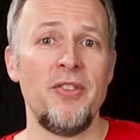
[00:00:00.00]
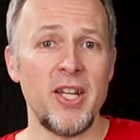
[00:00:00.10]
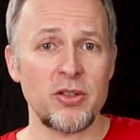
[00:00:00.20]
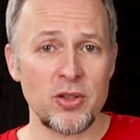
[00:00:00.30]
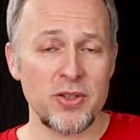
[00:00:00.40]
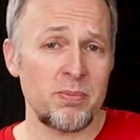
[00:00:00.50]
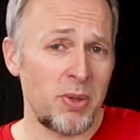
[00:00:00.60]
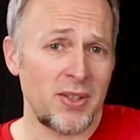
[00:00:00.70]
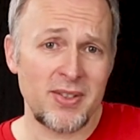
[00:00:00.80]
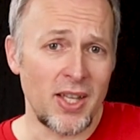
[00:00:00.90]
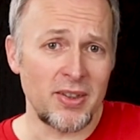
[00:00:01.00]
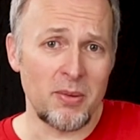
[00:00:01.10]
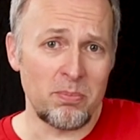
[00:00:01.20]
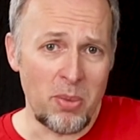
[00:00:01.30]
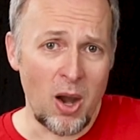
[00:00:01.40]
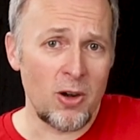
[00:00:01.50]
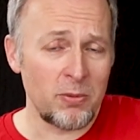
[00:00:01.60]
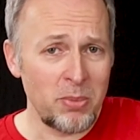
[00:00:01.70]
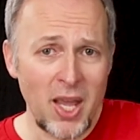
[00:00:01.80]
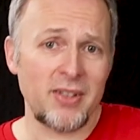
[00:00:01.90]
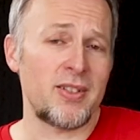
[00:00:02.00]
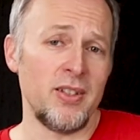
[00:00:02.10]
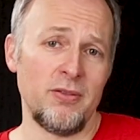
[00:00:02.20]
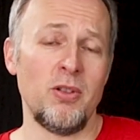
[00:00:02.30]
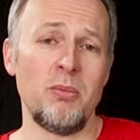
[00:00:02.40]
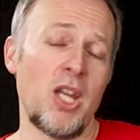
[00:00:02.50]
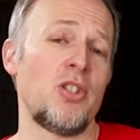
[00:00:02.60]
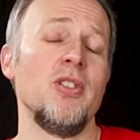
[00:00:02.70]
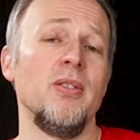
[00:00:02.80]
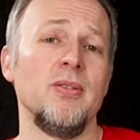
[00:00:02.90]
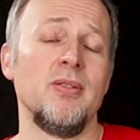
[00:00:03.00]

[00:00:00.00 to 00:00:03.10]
they are just being sent the bare pixel information.